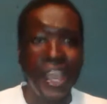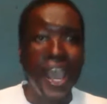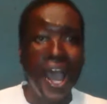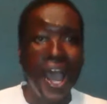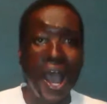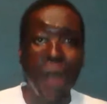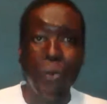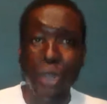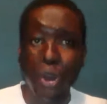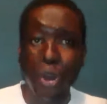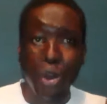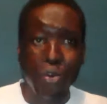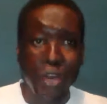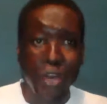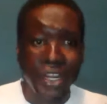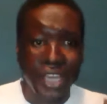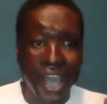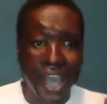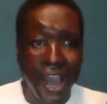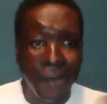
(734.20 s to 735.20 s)
And we
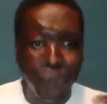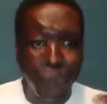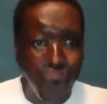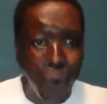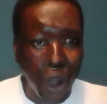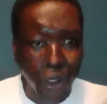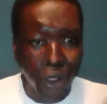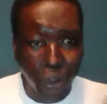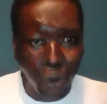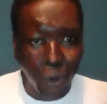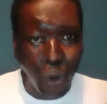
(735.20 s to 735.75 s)
already have one